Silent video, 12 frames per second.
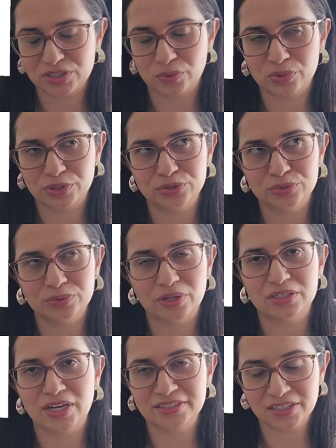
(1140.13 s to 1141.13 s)
I want to do
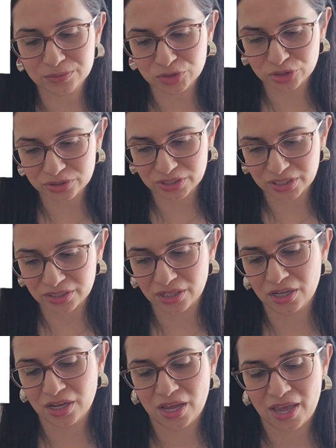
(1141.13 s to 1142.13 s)
nighttime journaling,
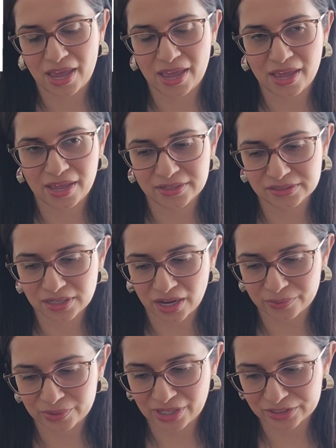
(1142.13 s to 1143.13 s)
and
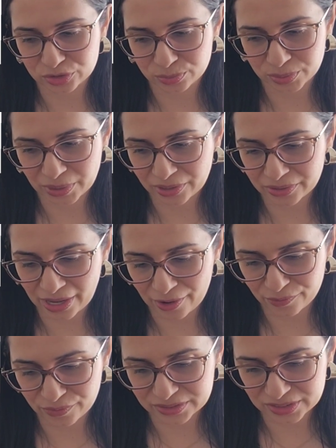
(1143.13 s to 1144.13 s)
I would like to prepare the
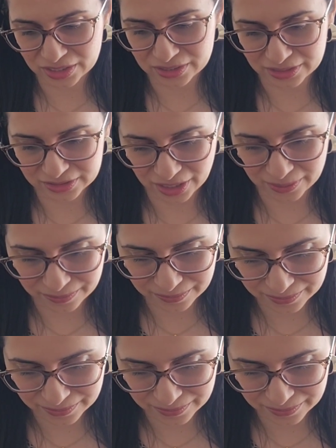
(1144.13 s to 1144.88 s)
outfits at nighttime.